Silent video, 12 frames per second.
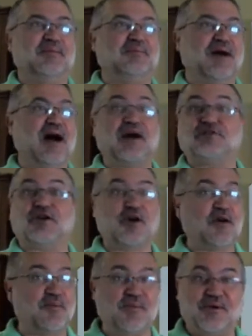
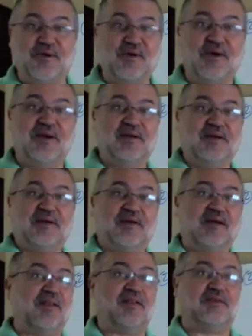October,
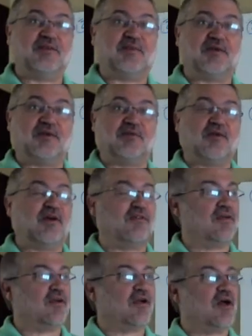God, that seems like
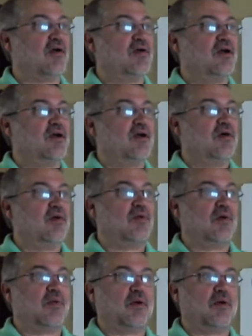forever ago,
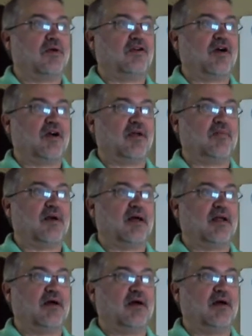where we were talking
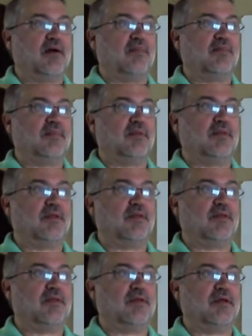about
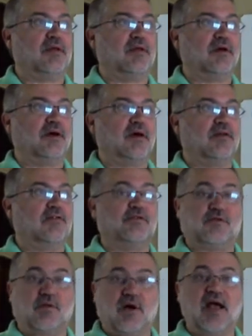the
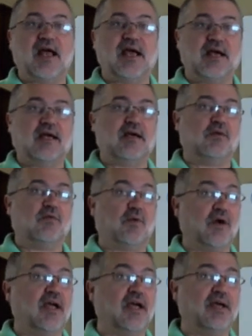strain in
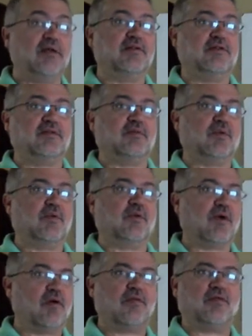rings, and we were
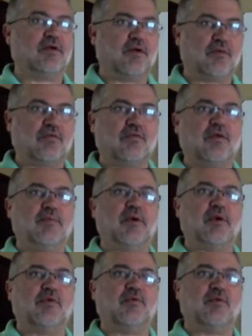going through
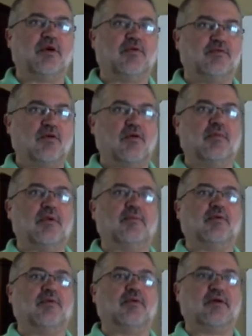3-membered ring,
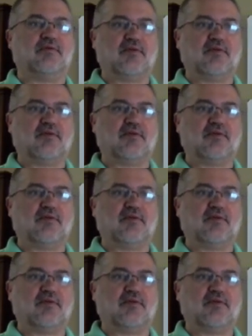4-membered ring,